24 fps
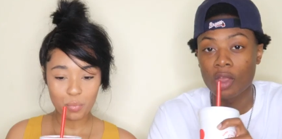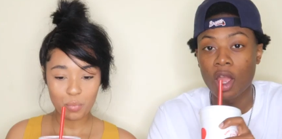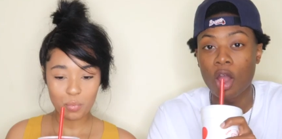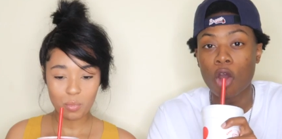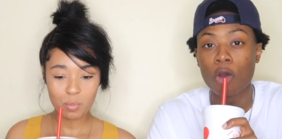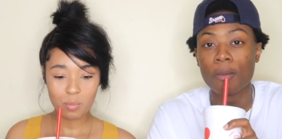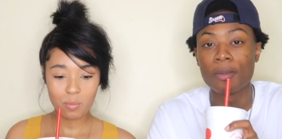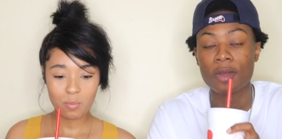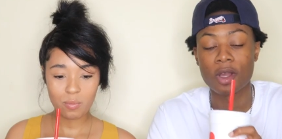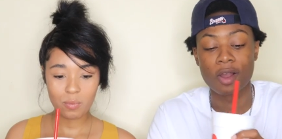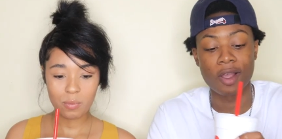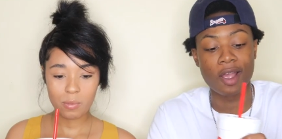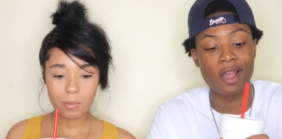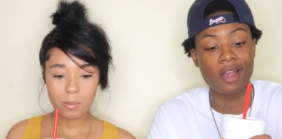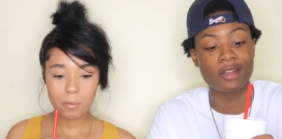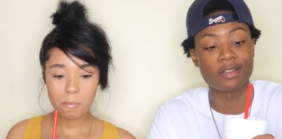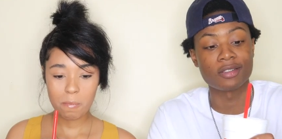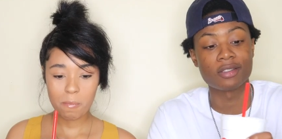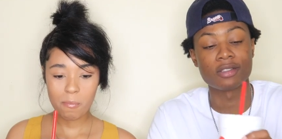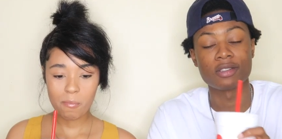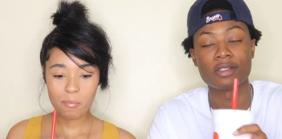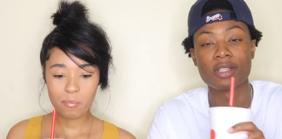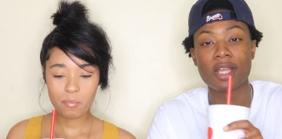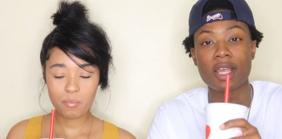Speaker 1: I hope y'all
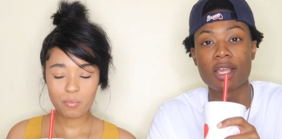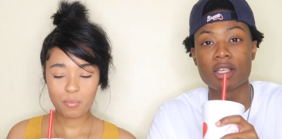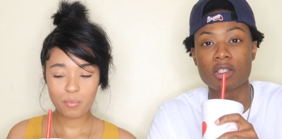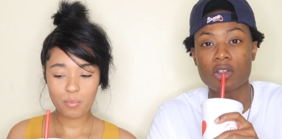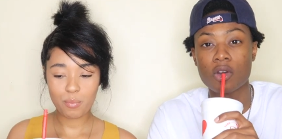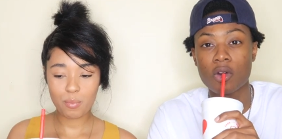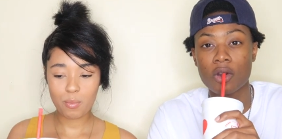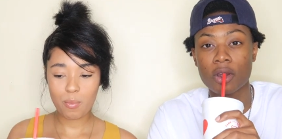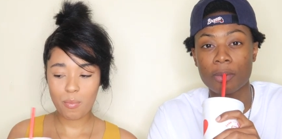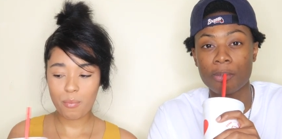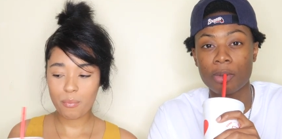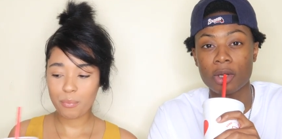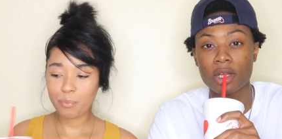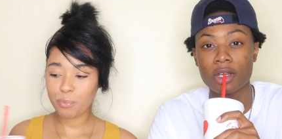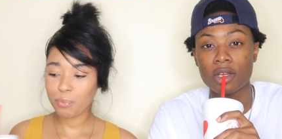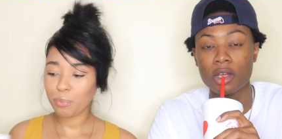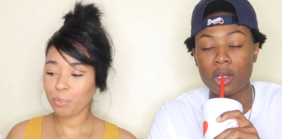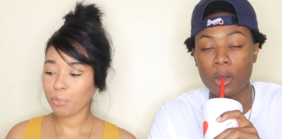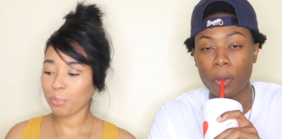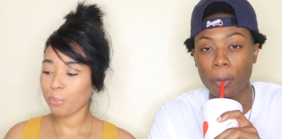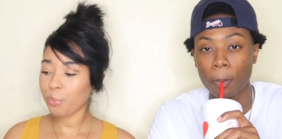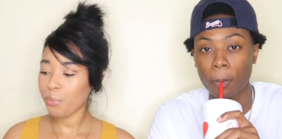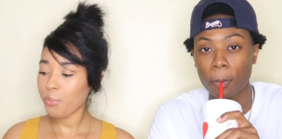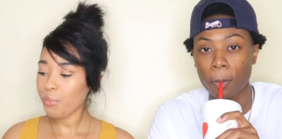guys' day is going pretty
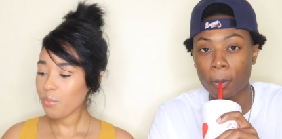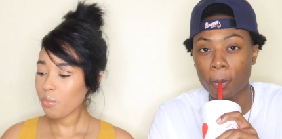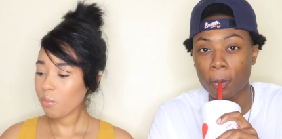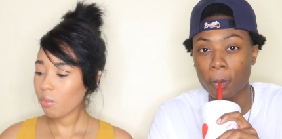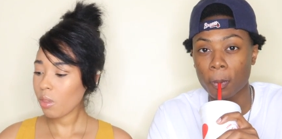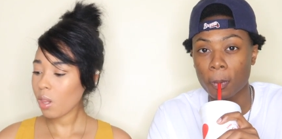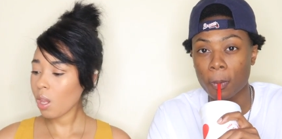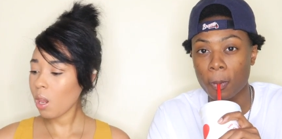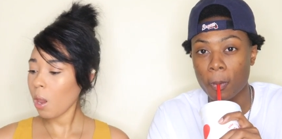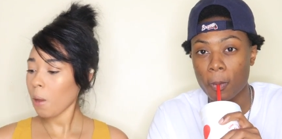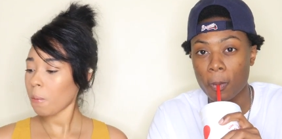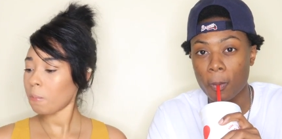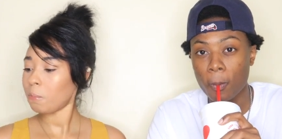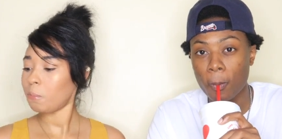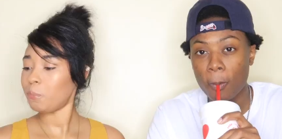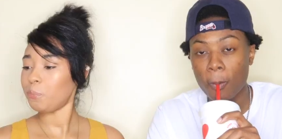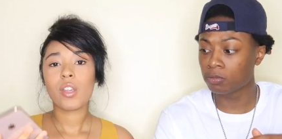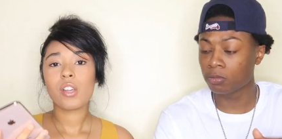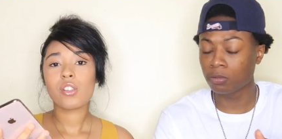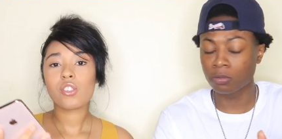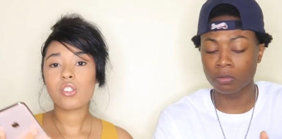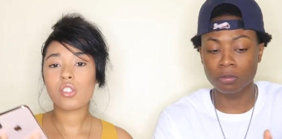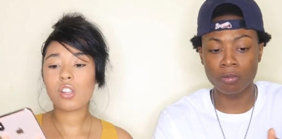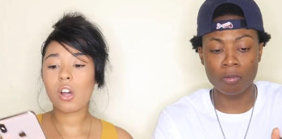good.
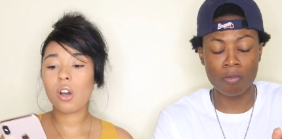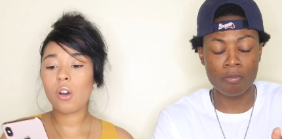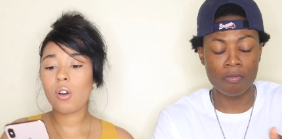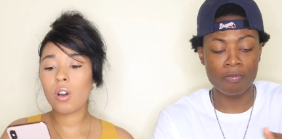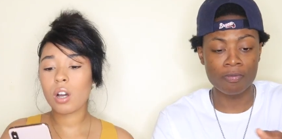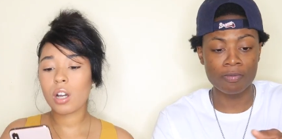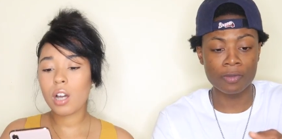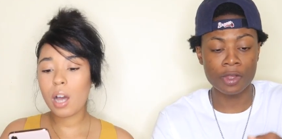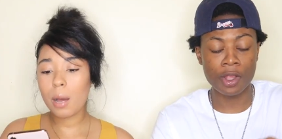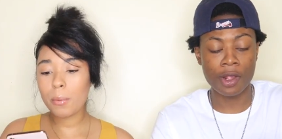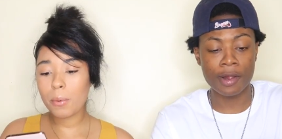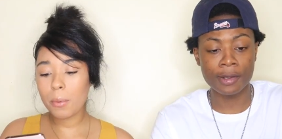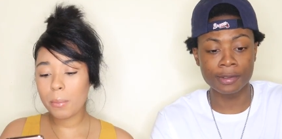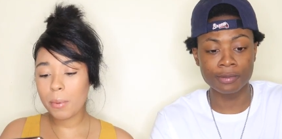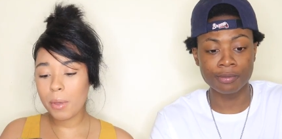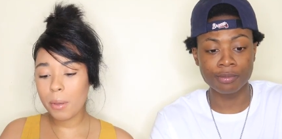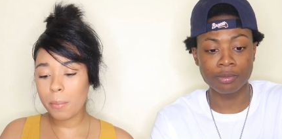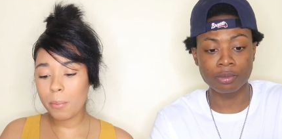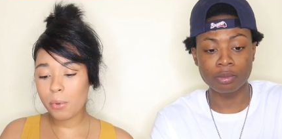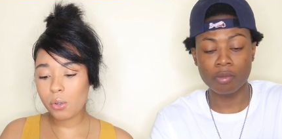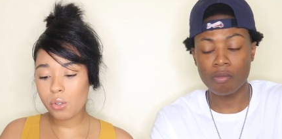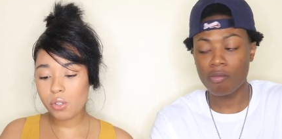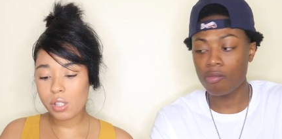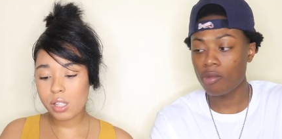
Speaker 2: So a couple
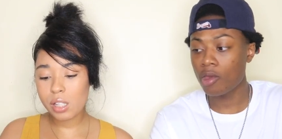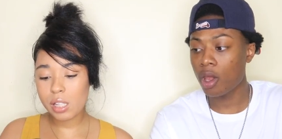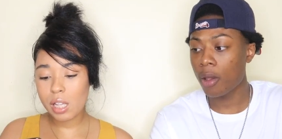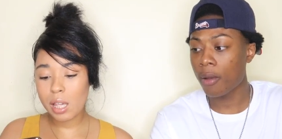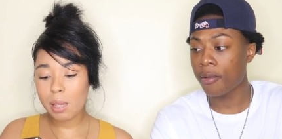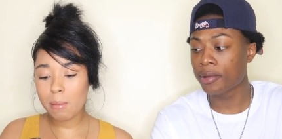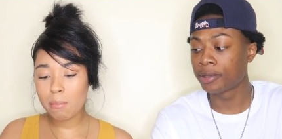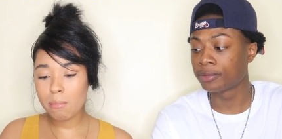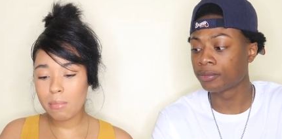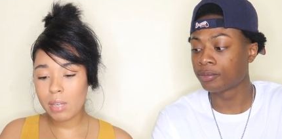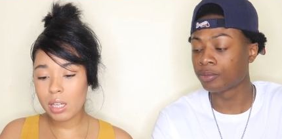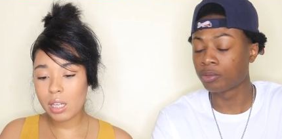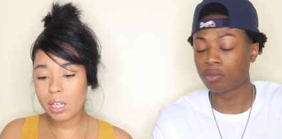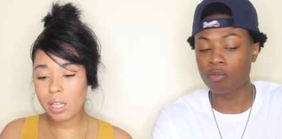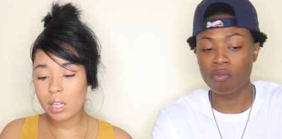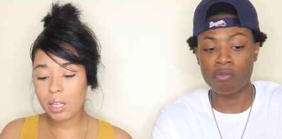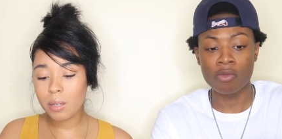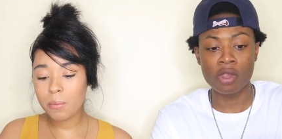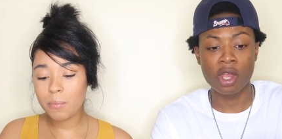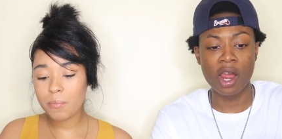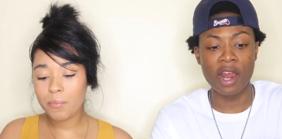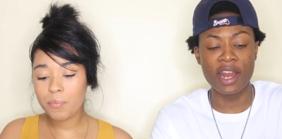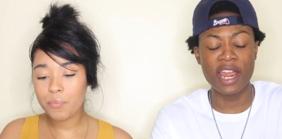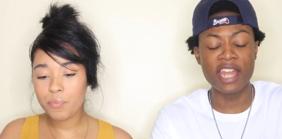people sent
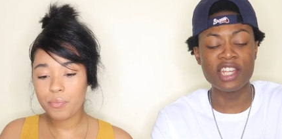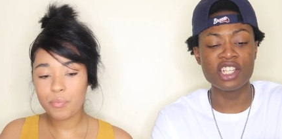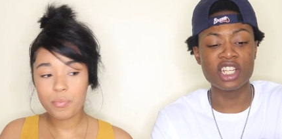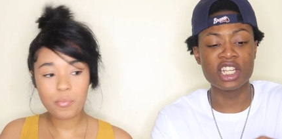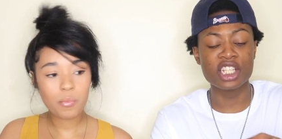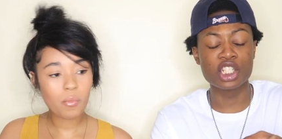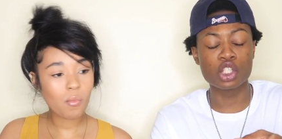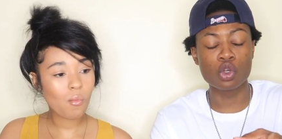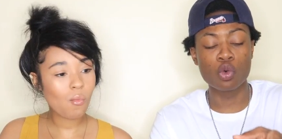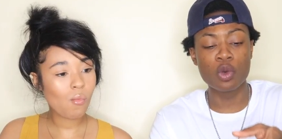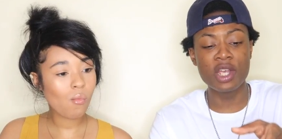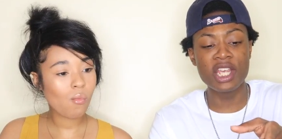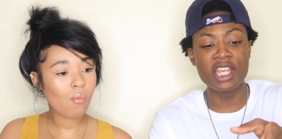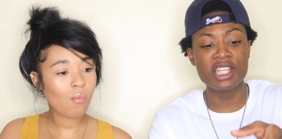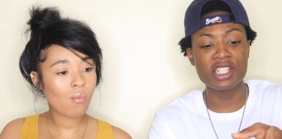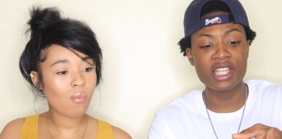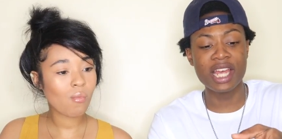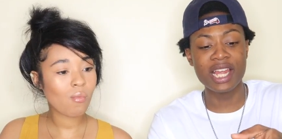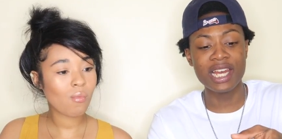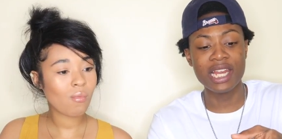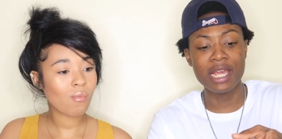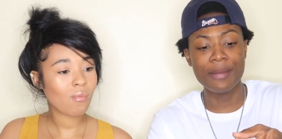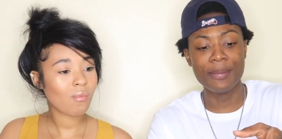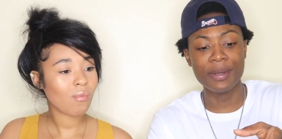me.
Speaker 1: They just squeezed
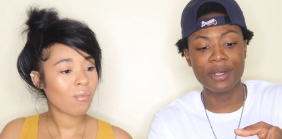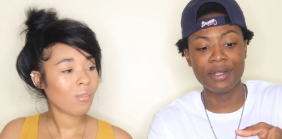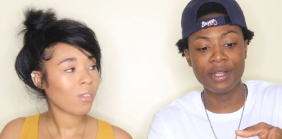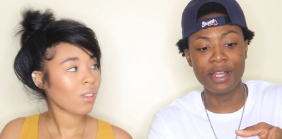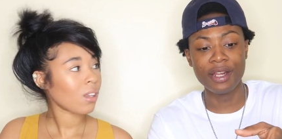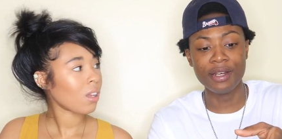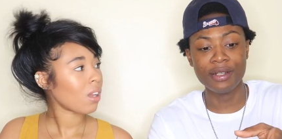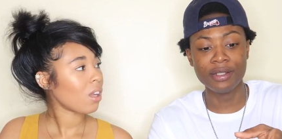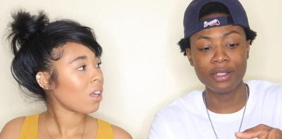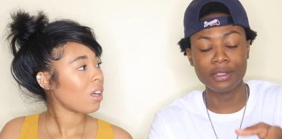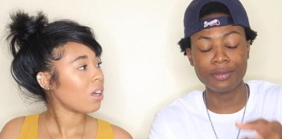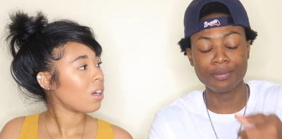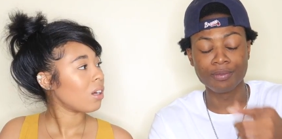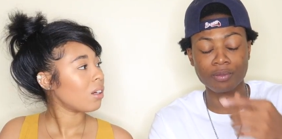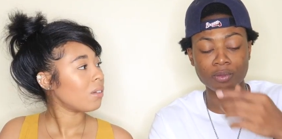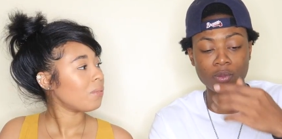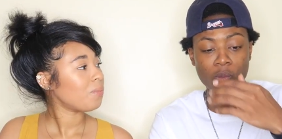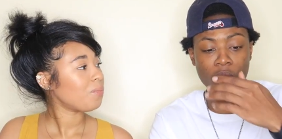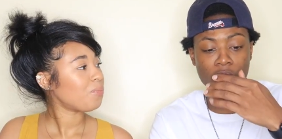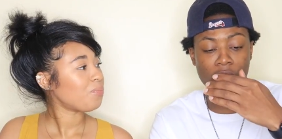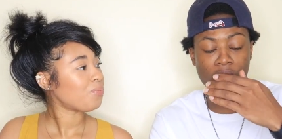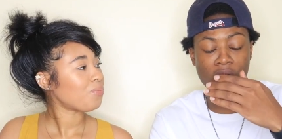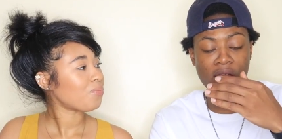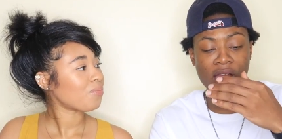that lemon,
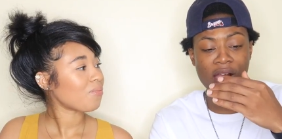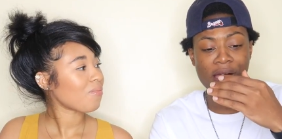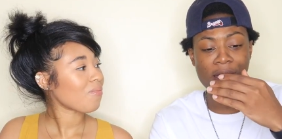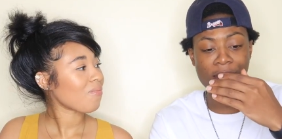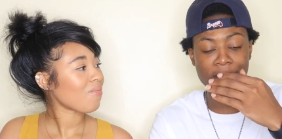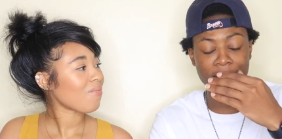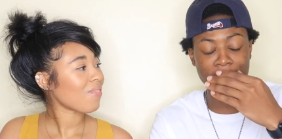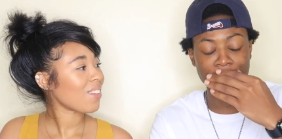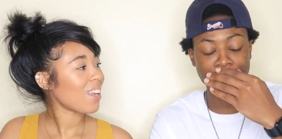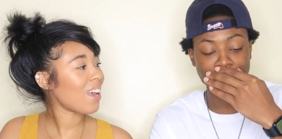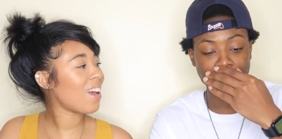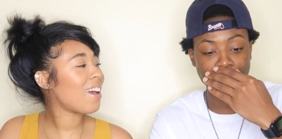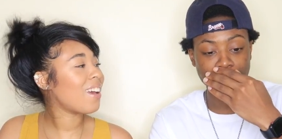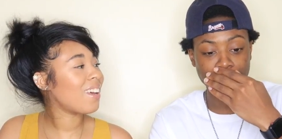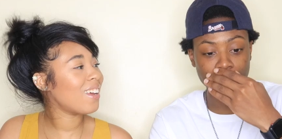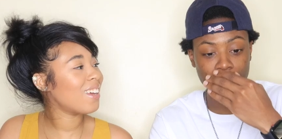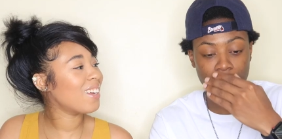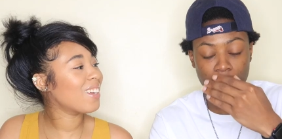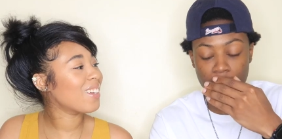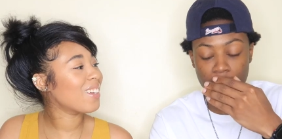didn't they? Damn.